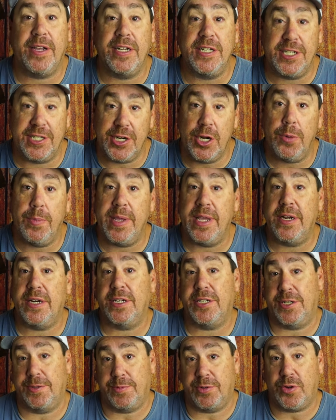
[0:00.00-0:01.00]
consider being
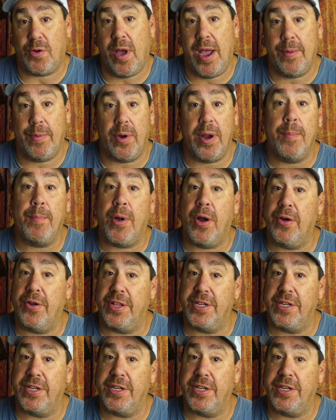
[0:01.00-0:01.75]
a subscriber and part